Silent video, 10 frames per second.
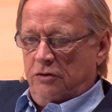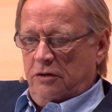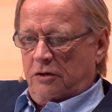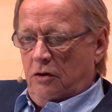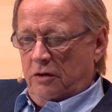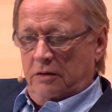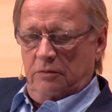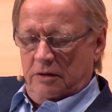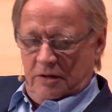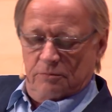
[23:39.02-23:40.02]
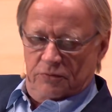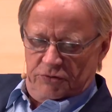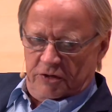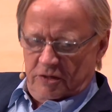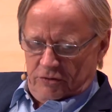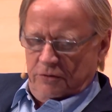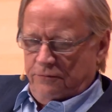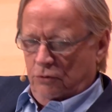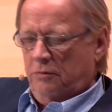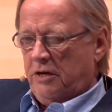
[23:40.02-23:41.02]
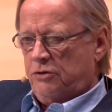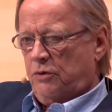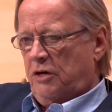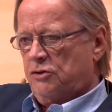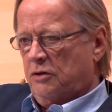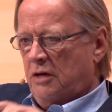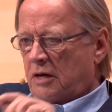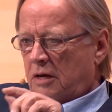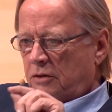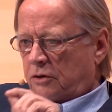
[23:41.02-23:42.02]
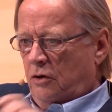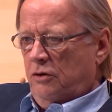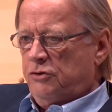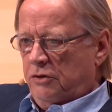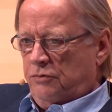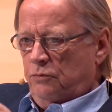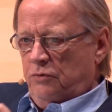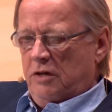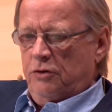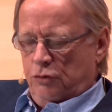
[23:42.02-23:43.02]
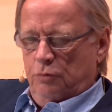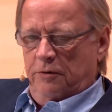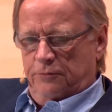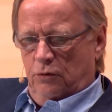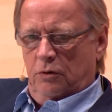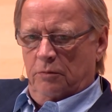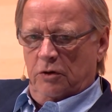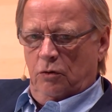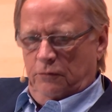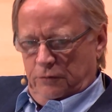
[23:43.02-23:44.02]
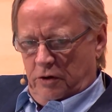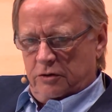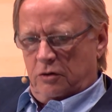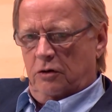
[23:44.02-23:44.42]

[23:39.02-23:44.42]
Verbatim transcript: and, the college, and I'm sticking to the formal education. The colleges really do perform. An awful lot of